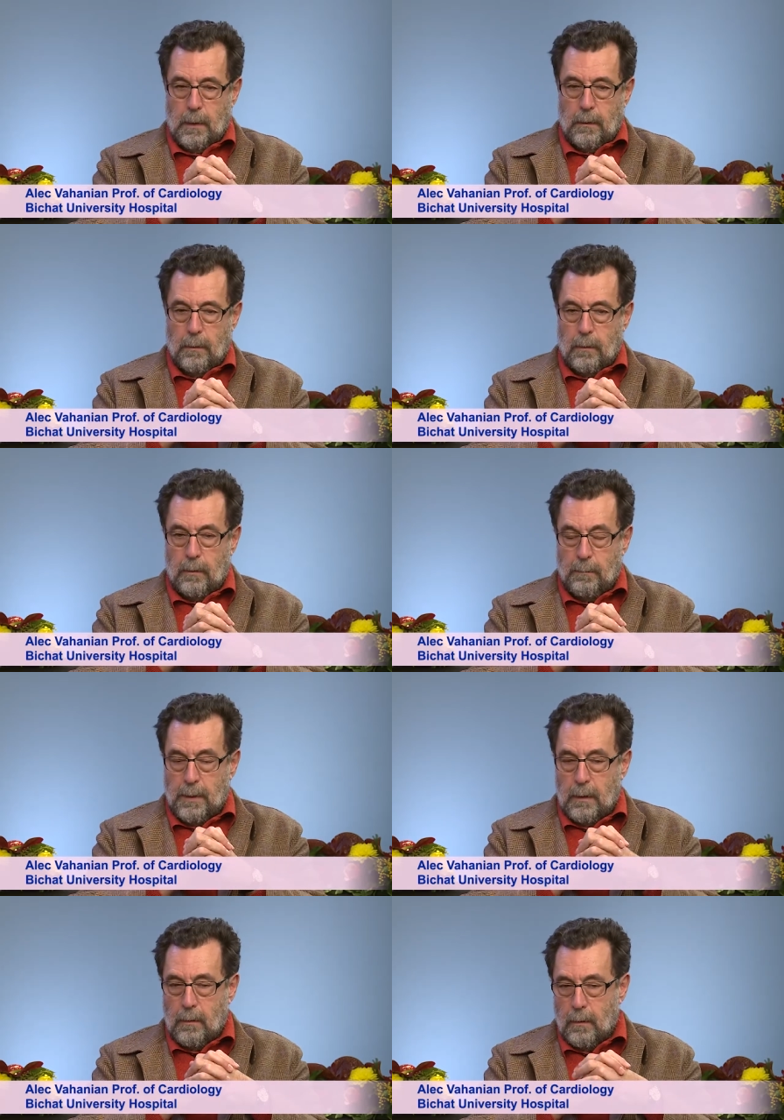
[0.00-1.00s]
So the
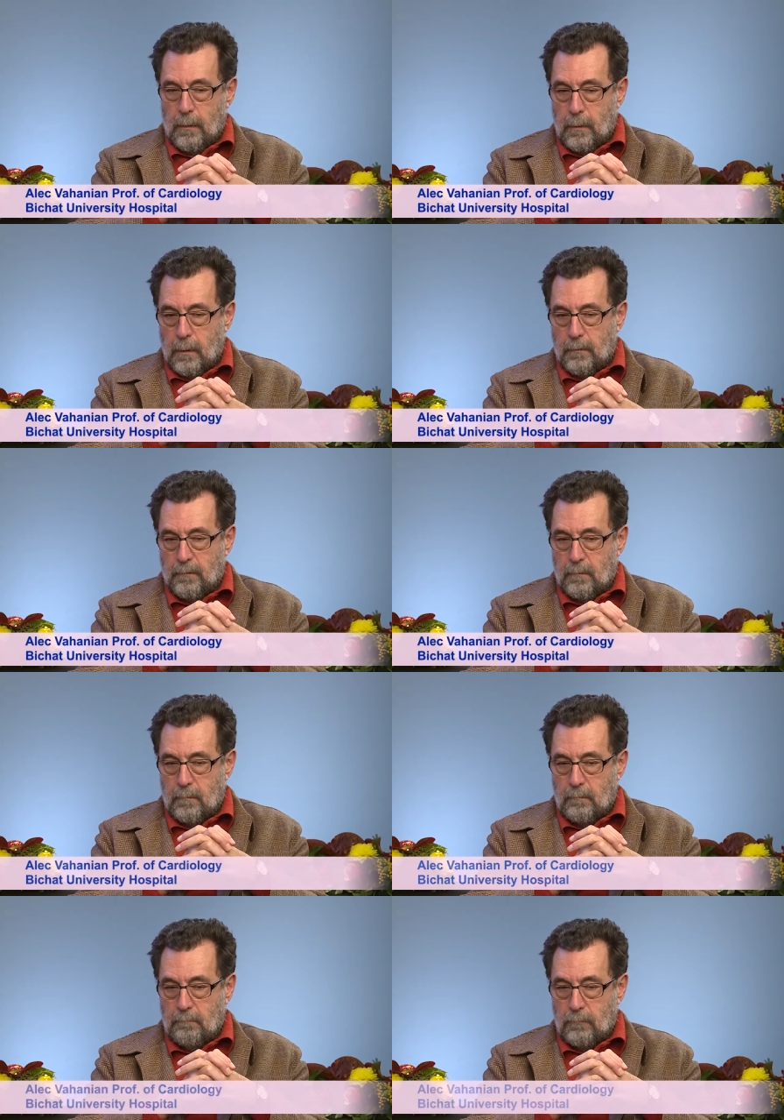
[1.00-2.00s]
big hurdles
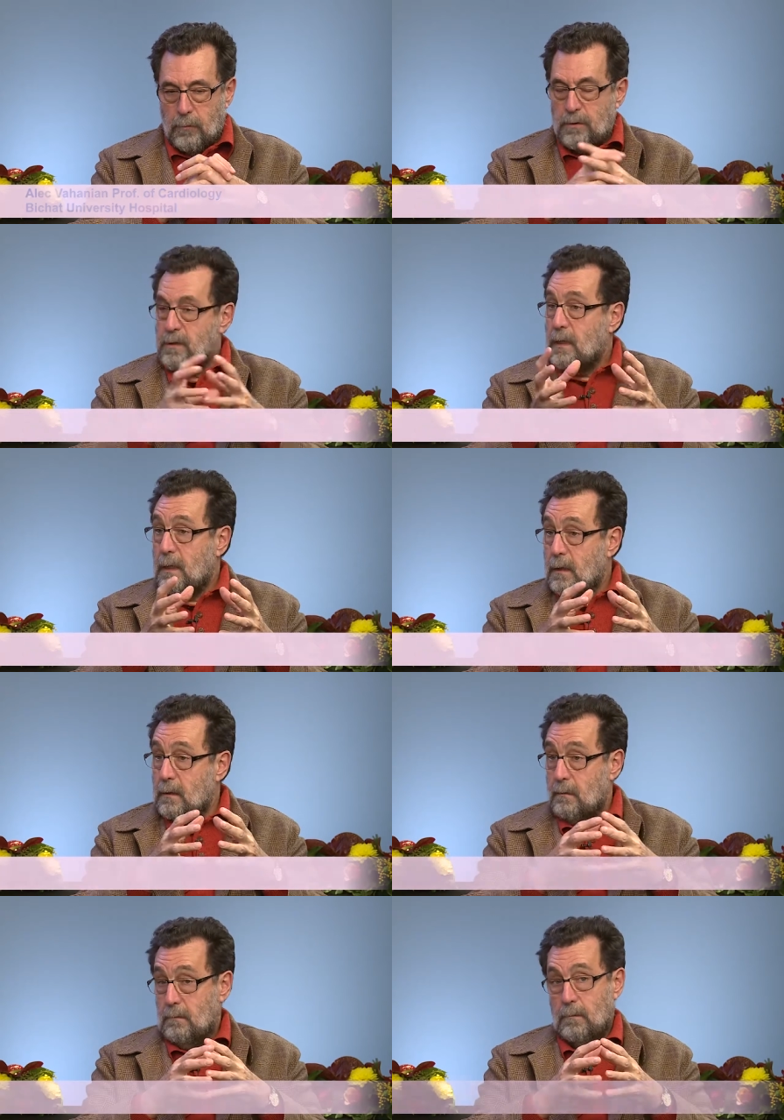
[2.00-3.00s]
could
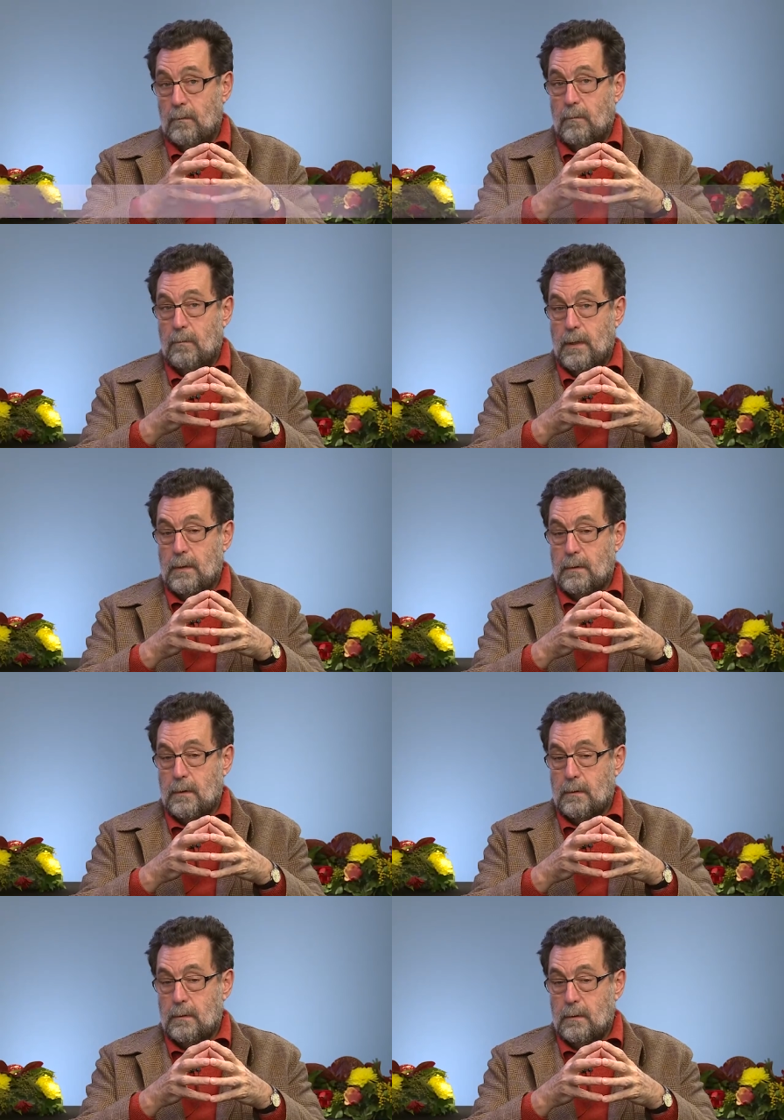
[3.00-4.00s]
start with
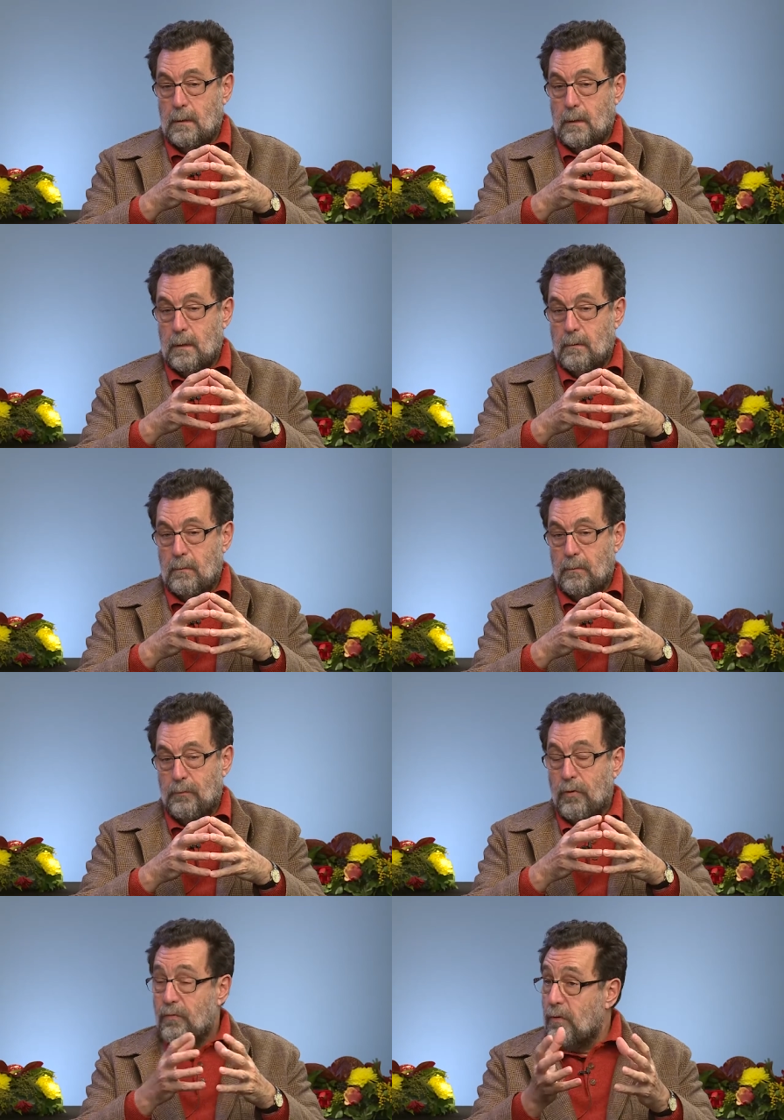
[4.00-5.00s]
the
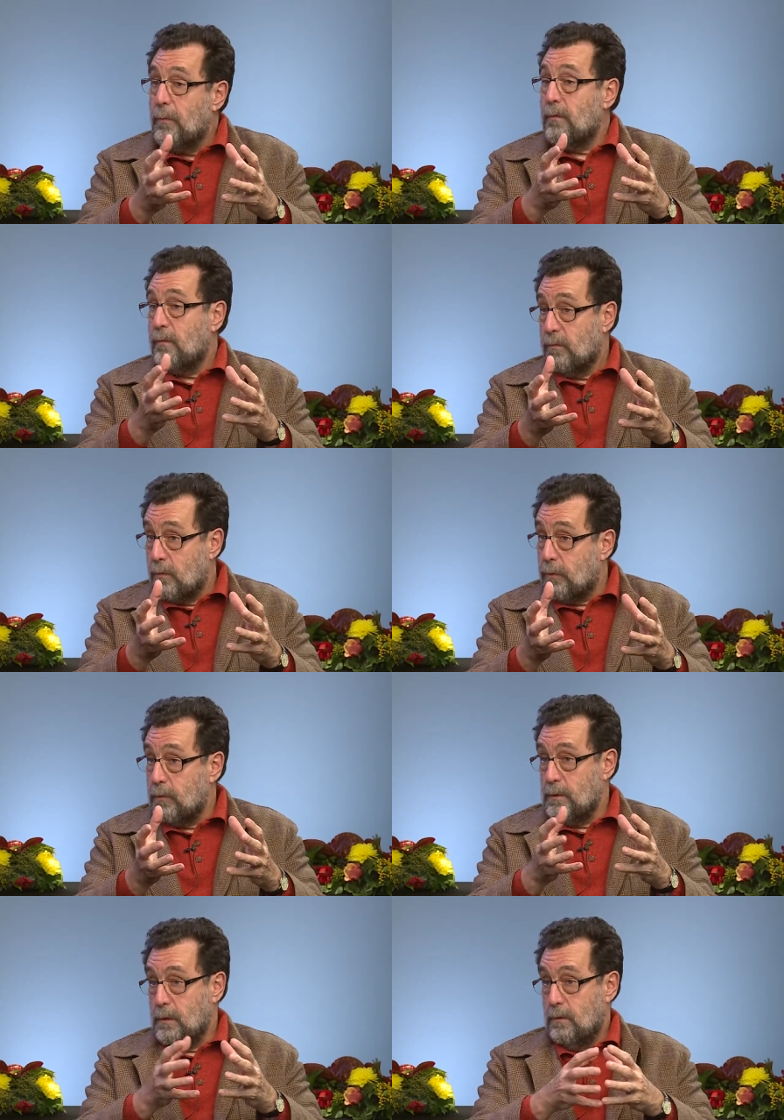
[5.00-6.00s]
performance of the
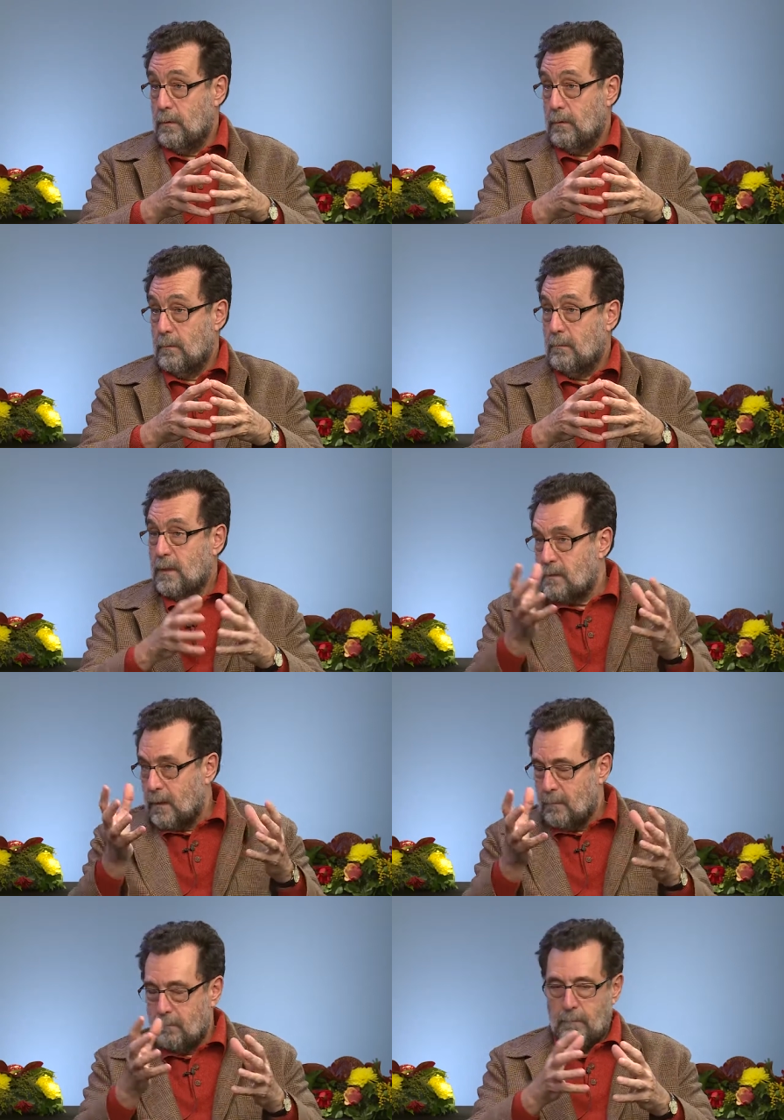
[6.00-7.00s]
procedure let's say.